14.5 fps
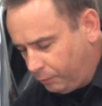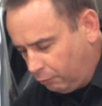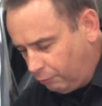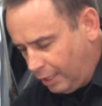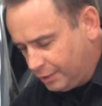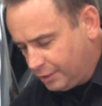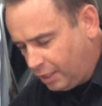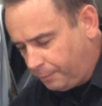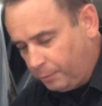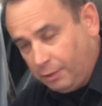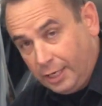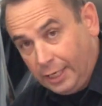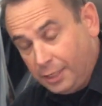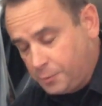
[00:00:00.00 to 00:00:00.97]
Runs up
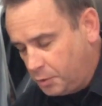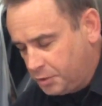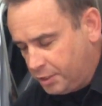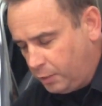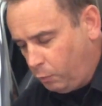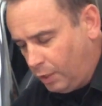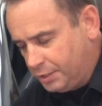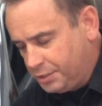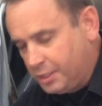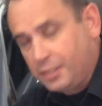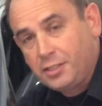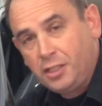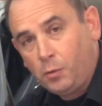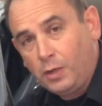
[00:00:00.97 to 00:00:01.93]
around, as we said,
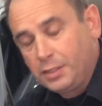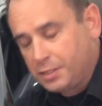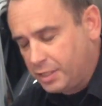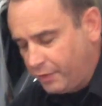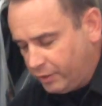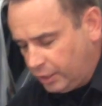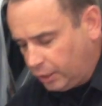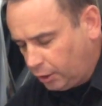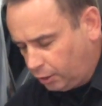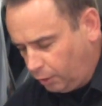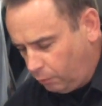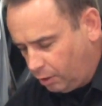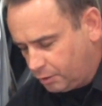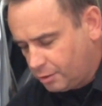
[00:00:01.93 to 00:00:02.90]
160 to 170
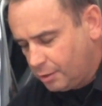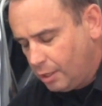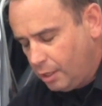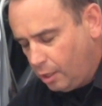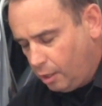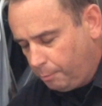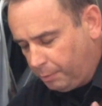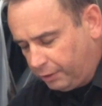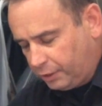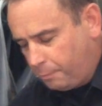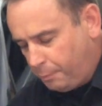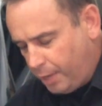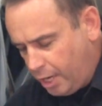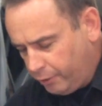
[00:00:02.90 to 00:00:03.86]
kilowatts, but
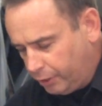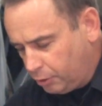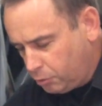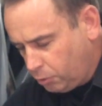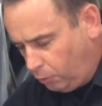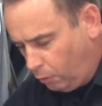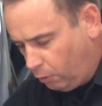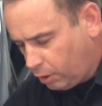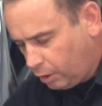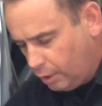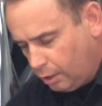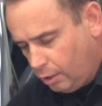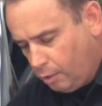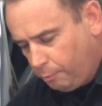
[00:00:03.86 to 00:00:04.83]
comparing torque,
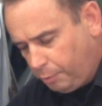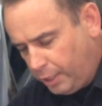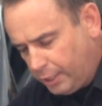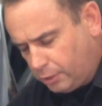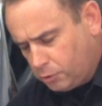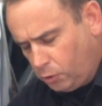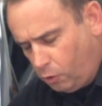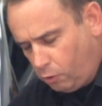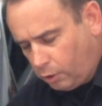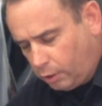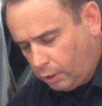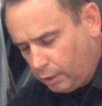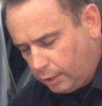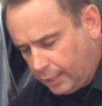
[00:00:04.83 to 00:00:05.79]
peak
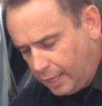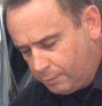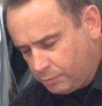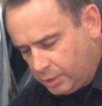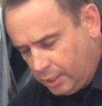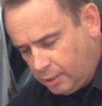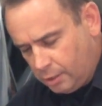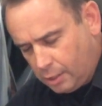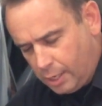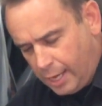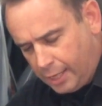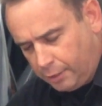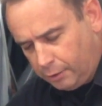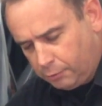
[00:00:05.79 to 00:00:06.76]
torque comes in
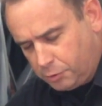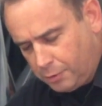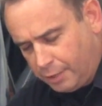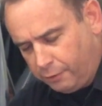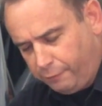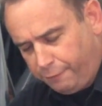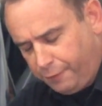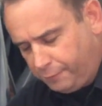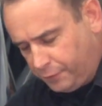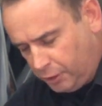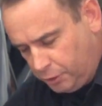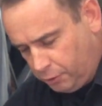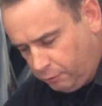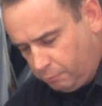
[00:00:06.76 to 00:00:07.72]
at 250
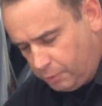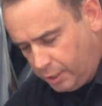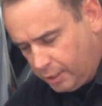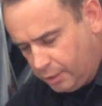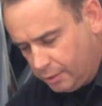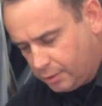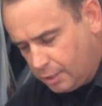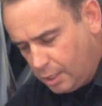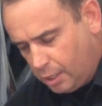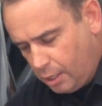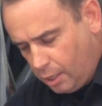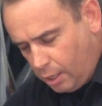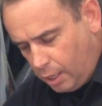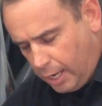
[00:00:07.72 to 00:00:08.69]
Newton meters,
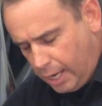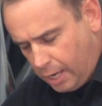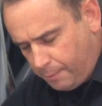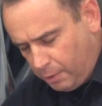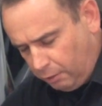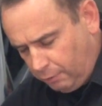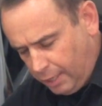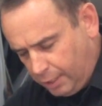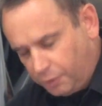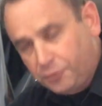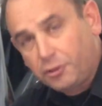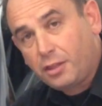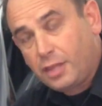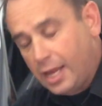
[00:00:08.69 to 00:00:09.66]
around
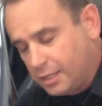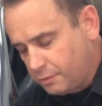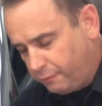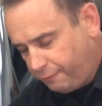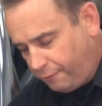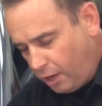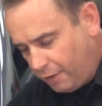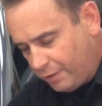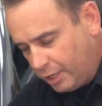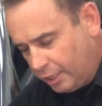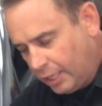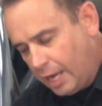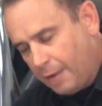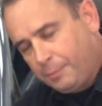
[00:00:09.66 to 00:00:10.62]

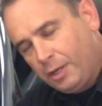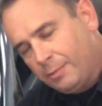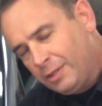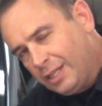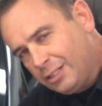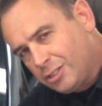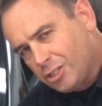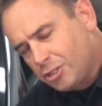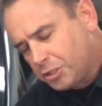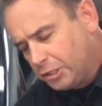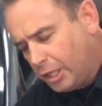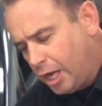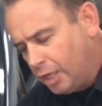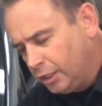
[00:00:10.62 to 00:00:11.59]
3,500 RPM, and then just
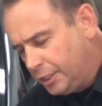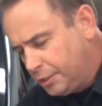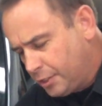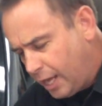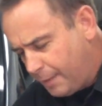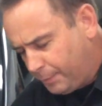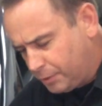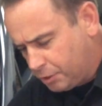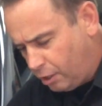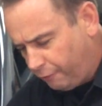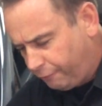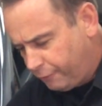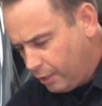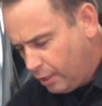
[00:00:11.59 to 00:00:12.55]
slowly tapers
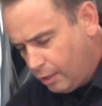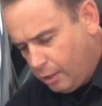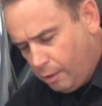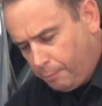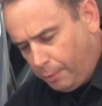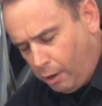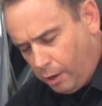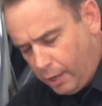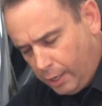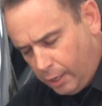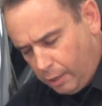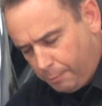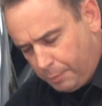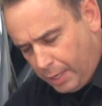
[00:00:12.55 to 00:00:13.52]
off by
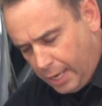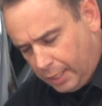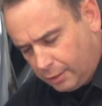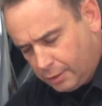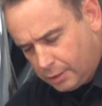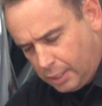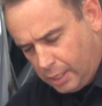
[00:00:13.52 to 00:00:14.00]
about